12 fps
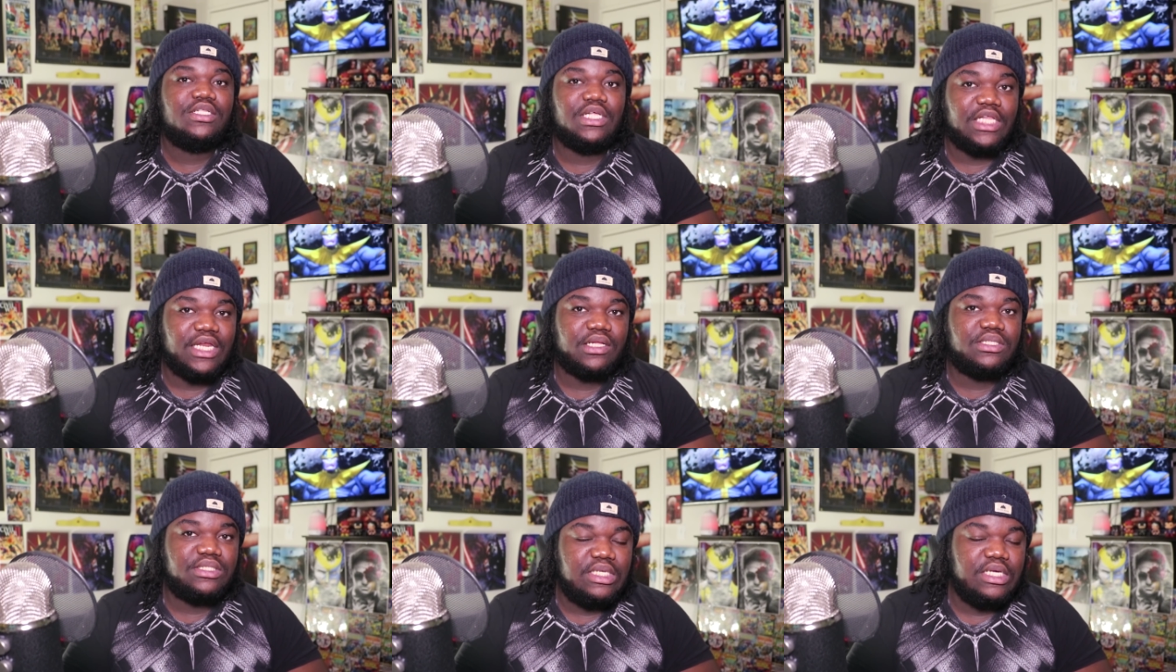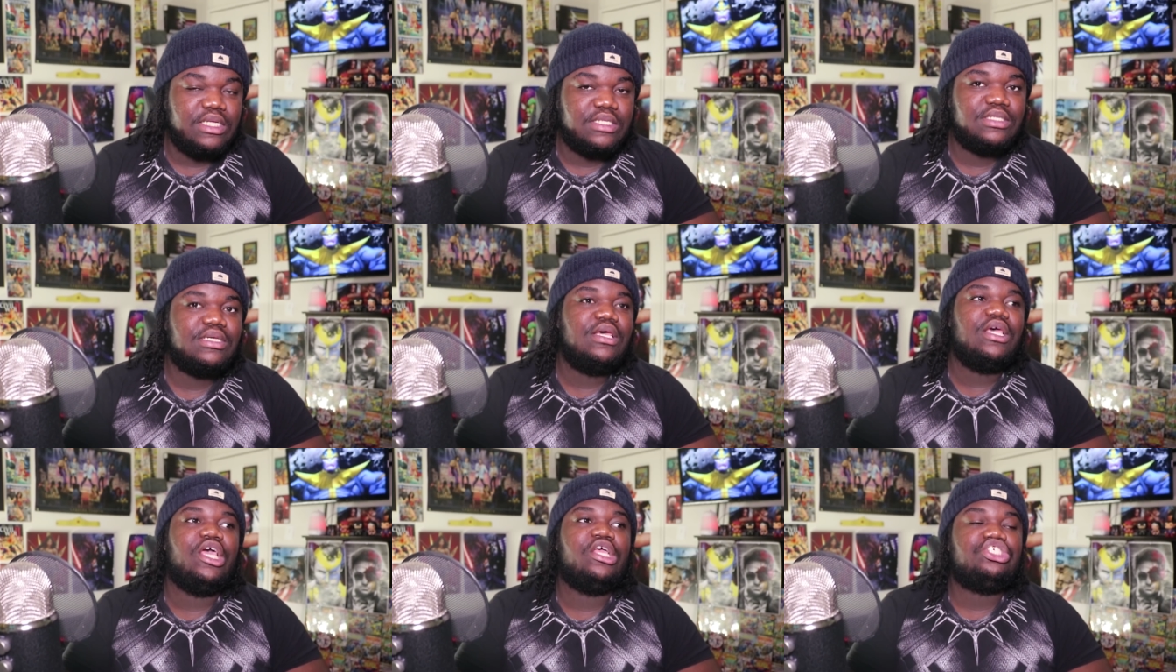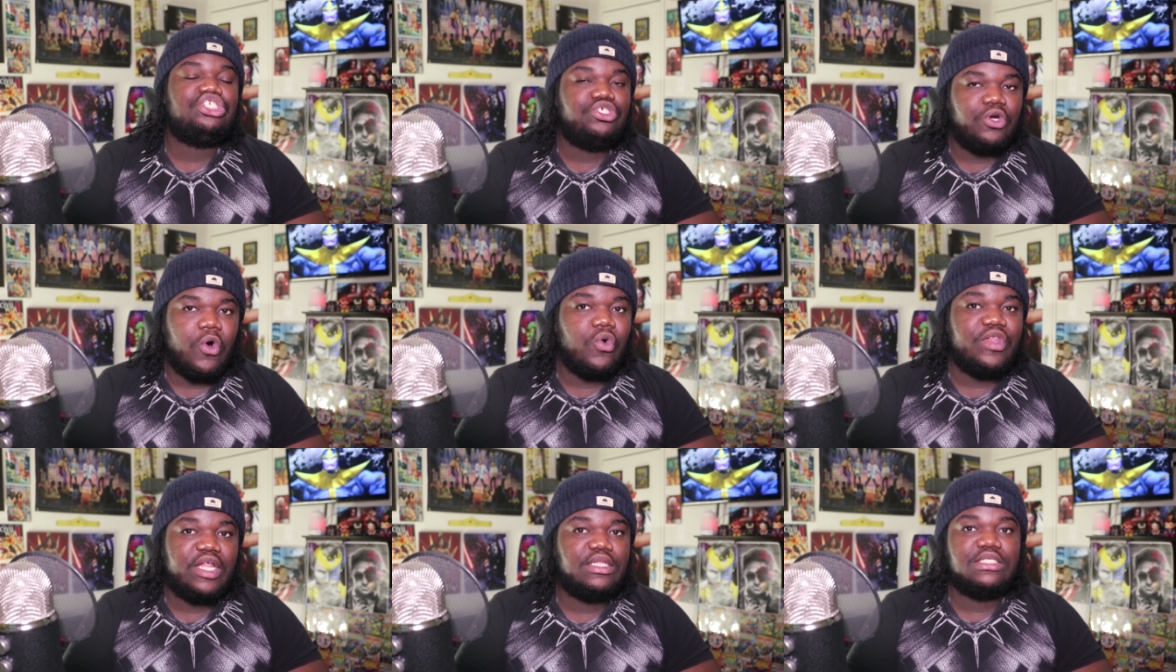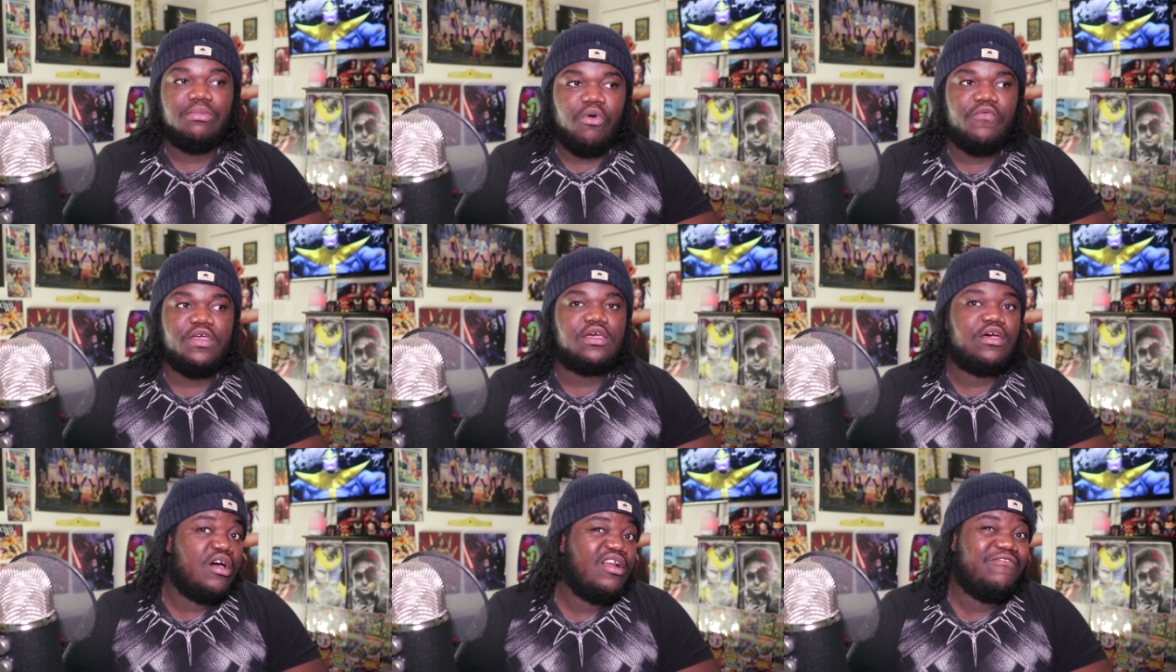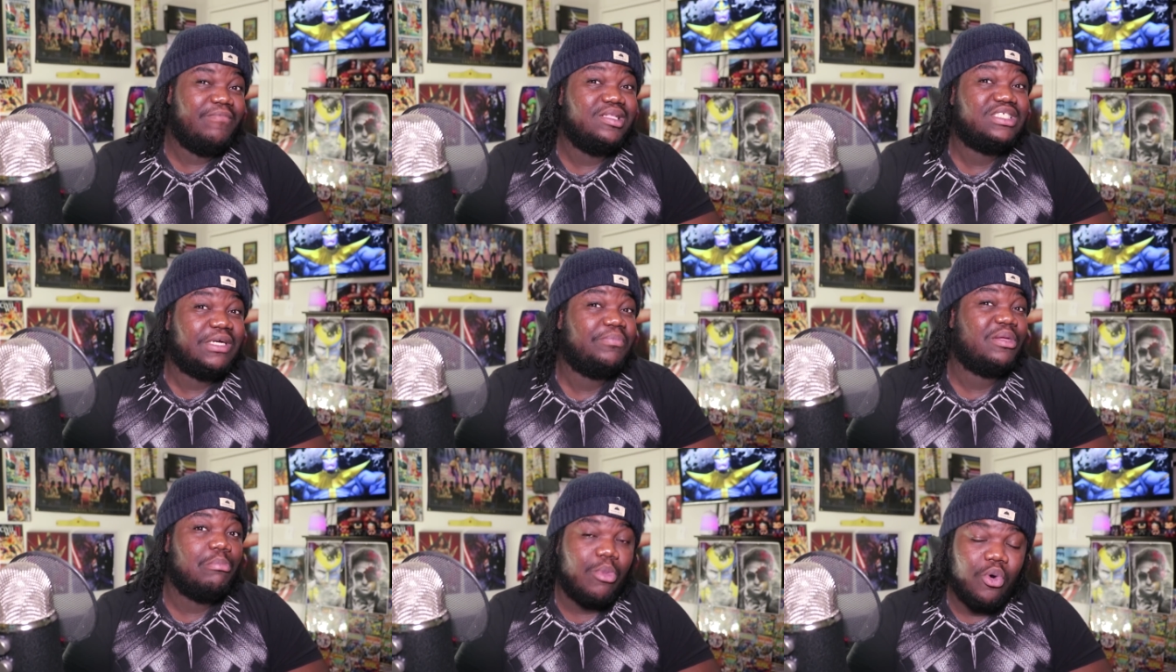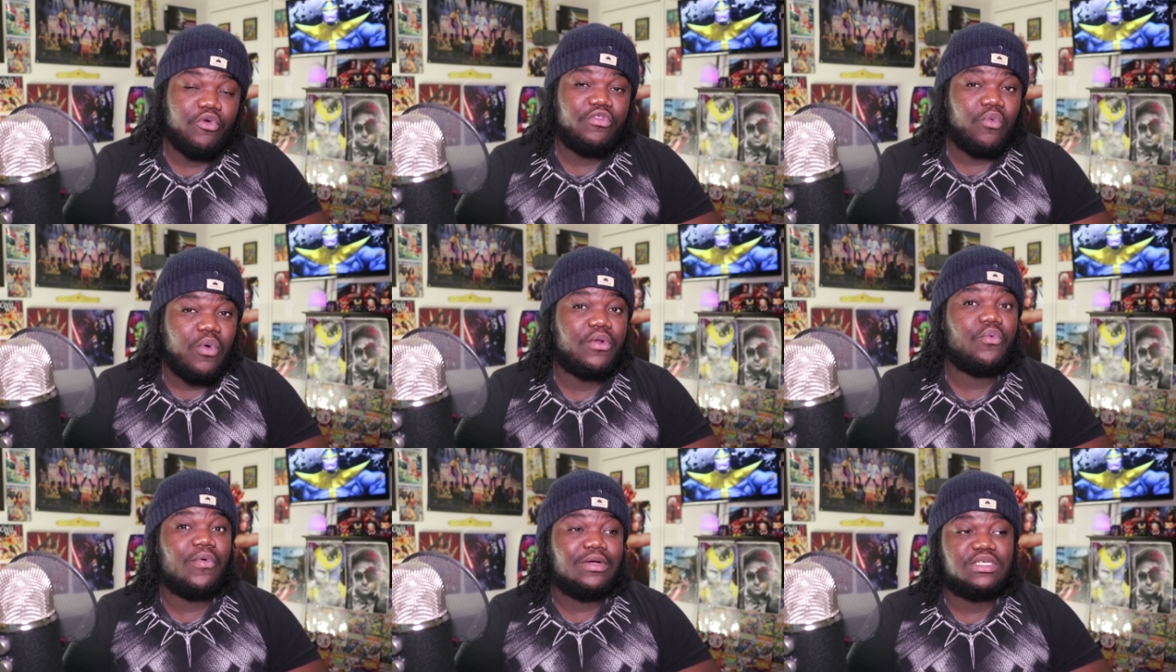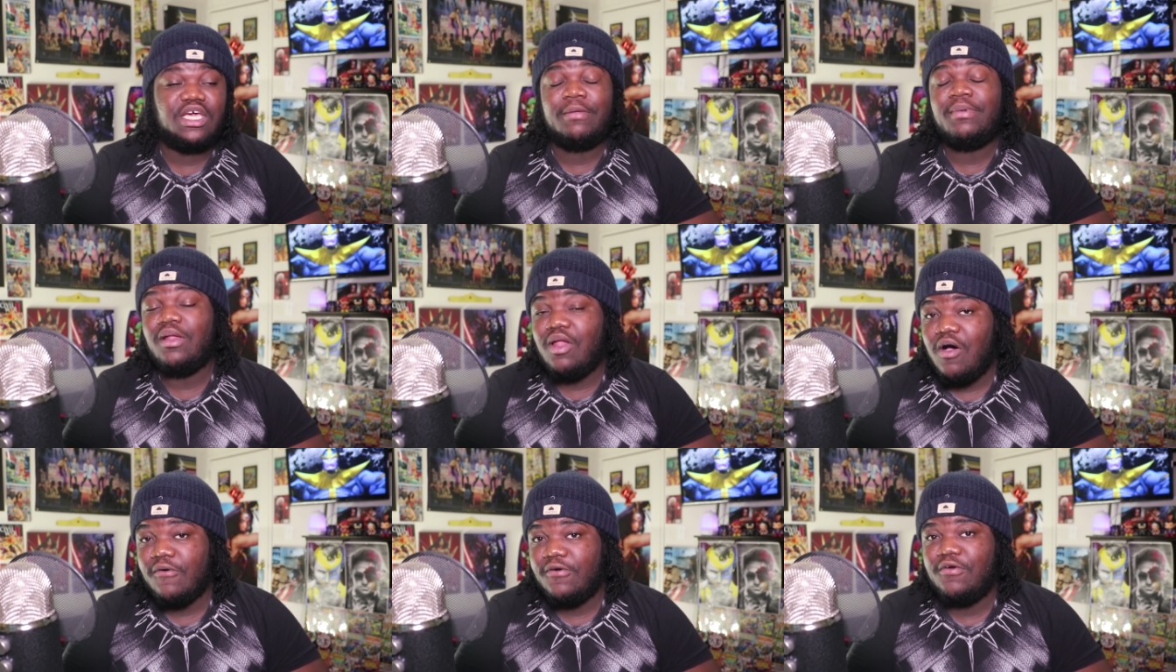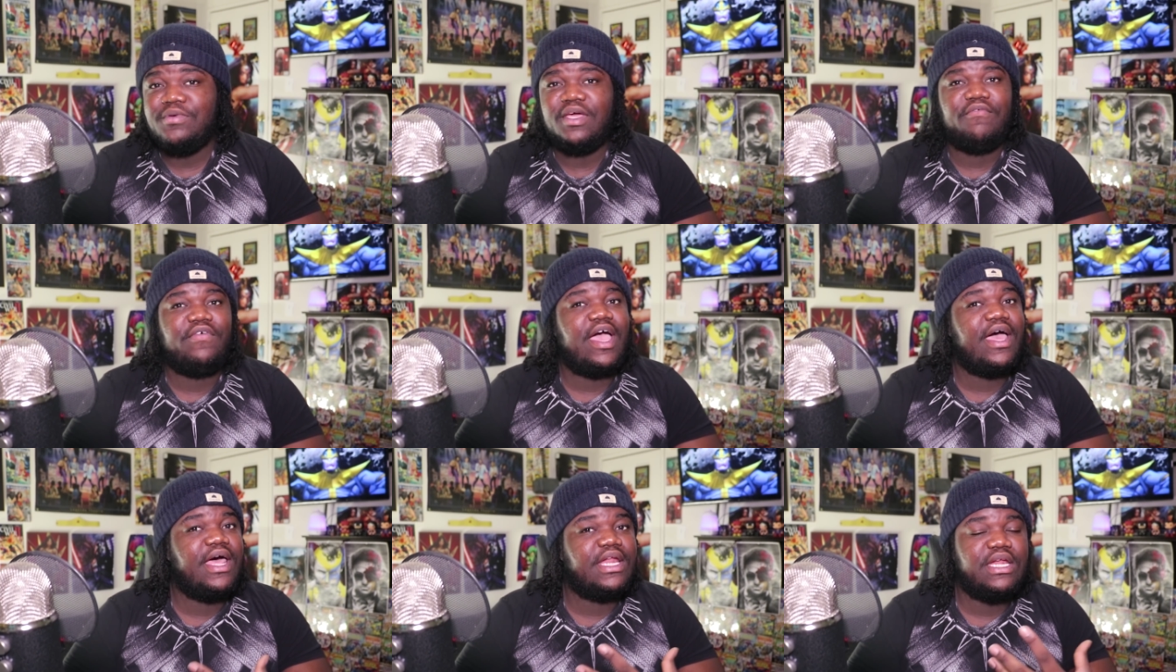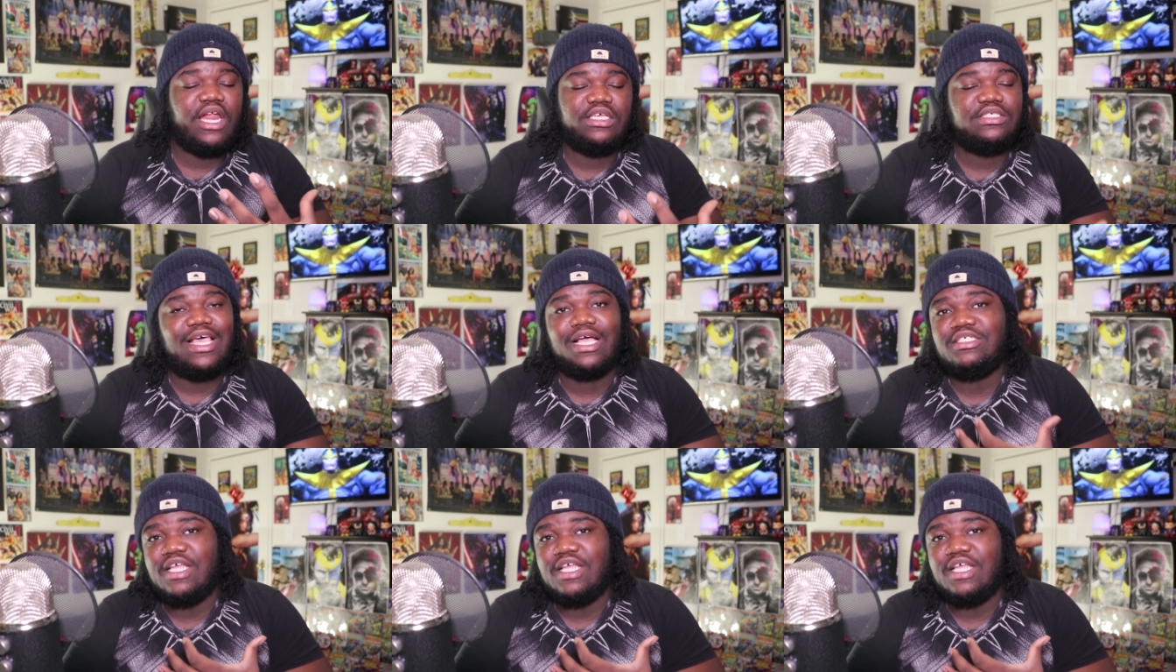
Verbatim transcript: deleted scenes. It showed that this movie could have been something more than what it was. It could have been longer, and we could have had a nice Zack